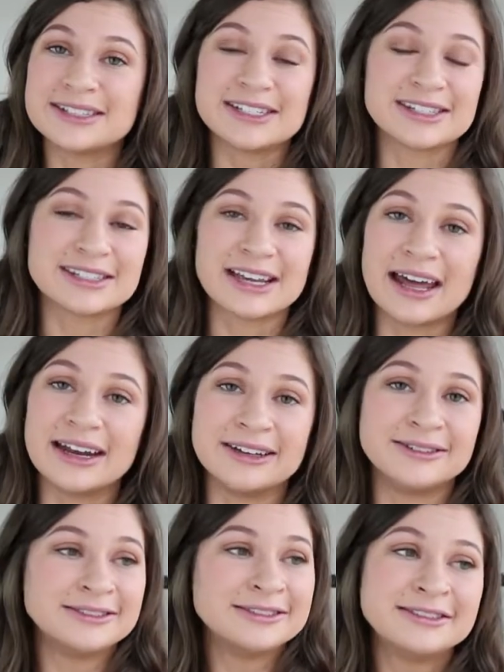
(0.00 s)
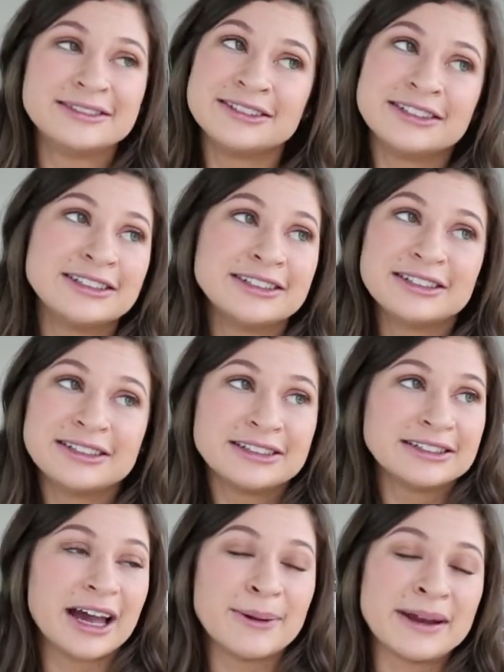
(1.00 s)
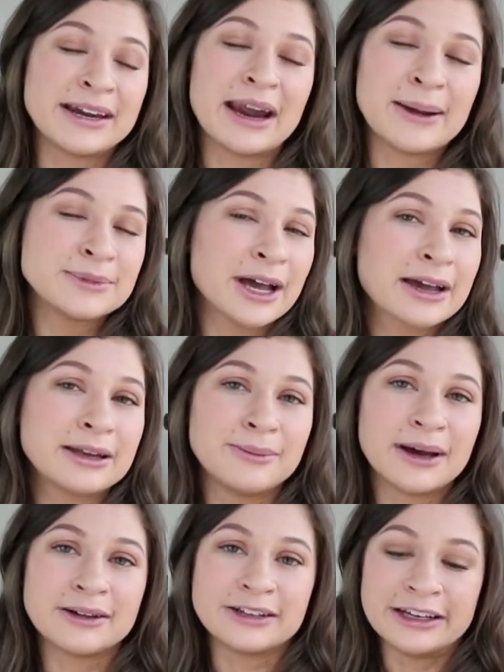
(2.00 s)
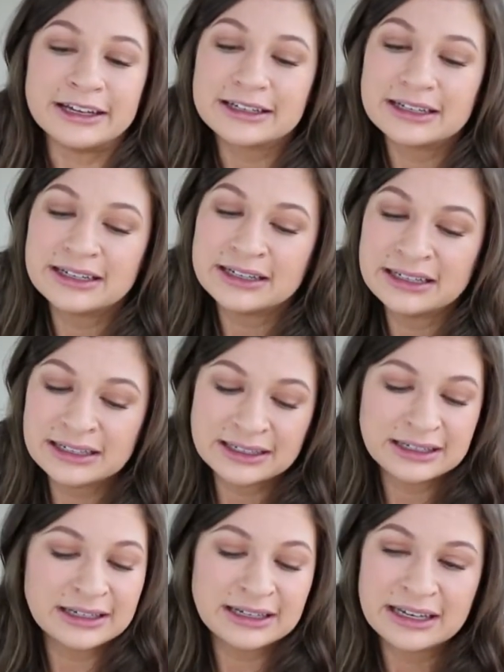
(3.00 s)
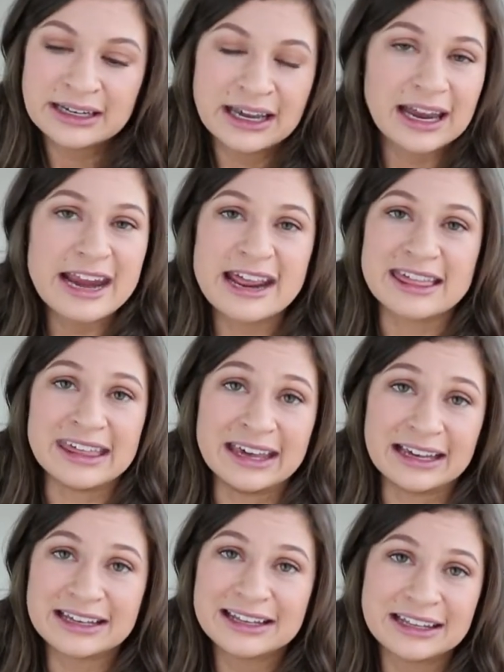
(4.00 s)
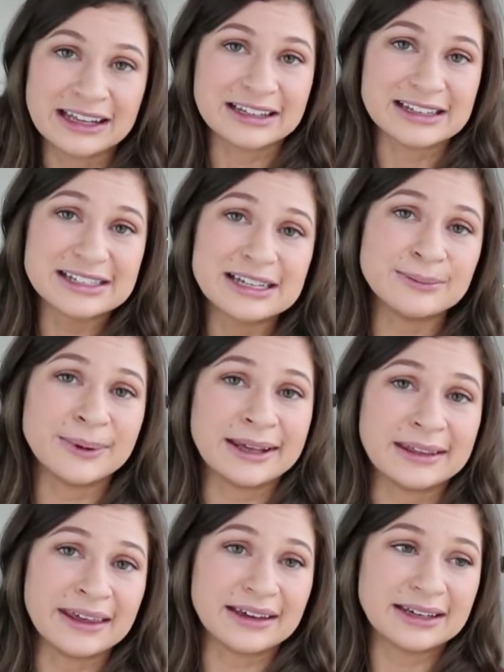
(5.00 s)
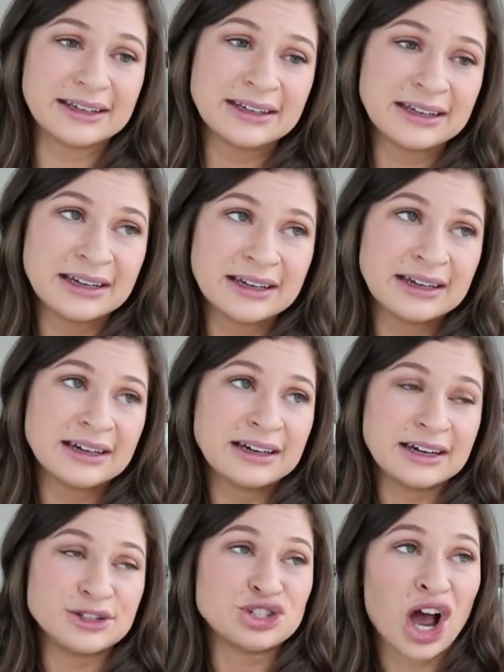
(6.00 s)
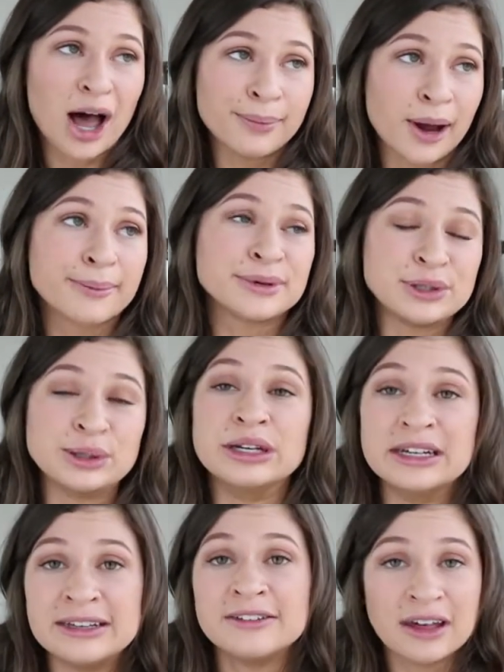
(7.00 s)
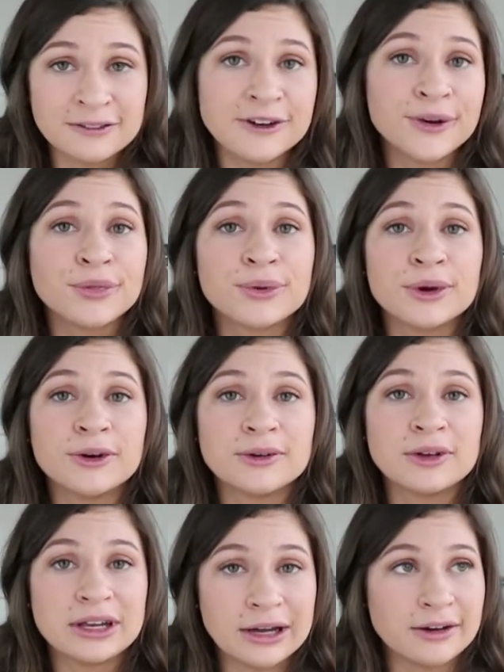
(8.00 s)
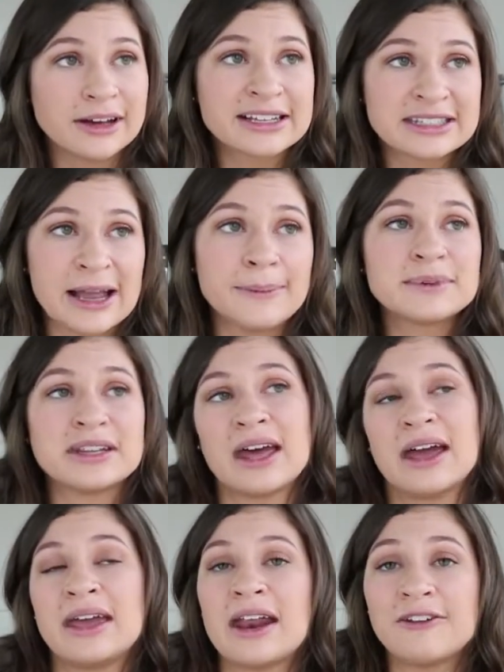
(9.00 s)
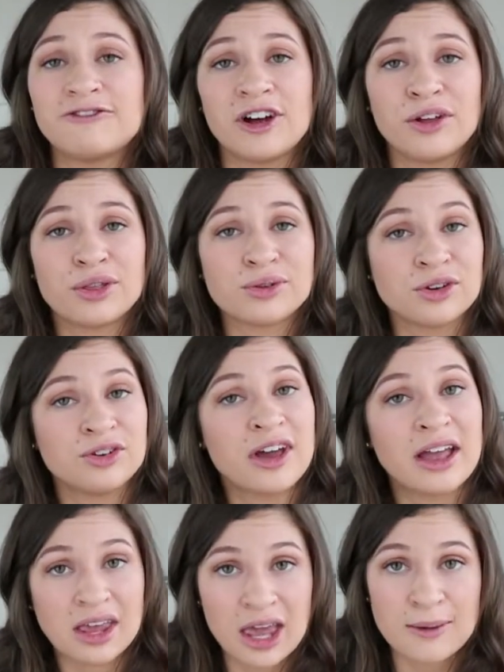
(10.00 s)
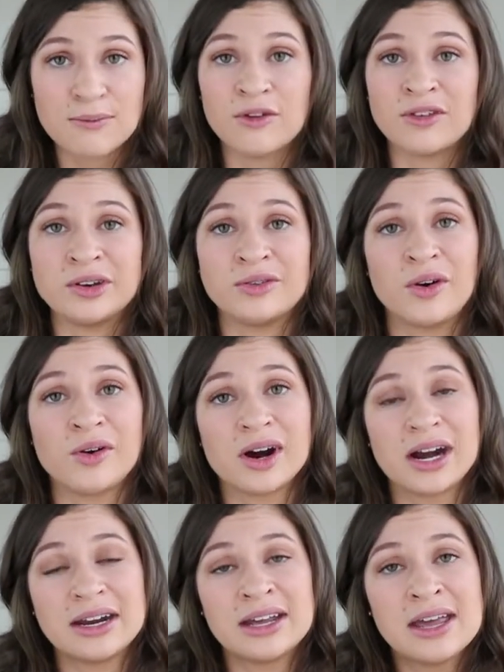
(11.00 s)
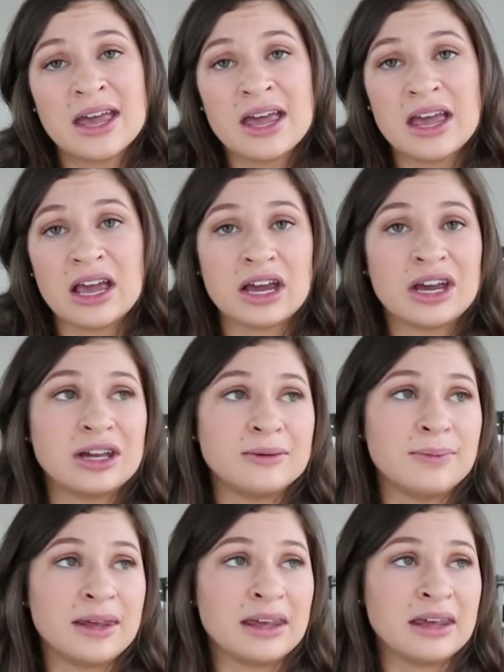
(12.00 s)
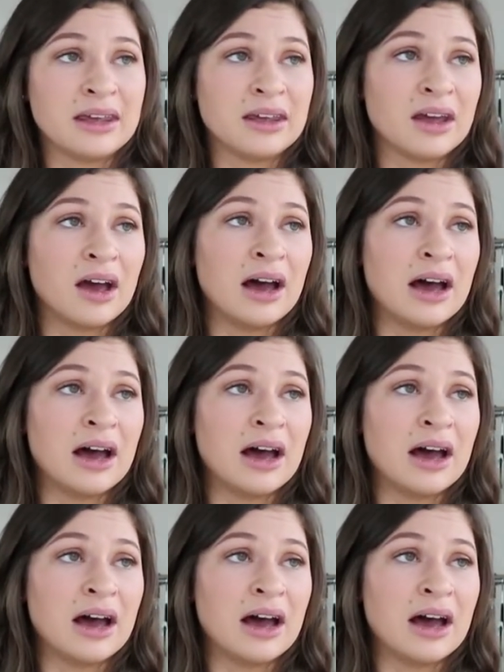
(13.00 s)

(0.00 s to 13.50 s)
Just gotta, I'm talking about like anything. Like this could be like a job opportunity that fell through, you know, accept that it fell through and keep moving forward. It could be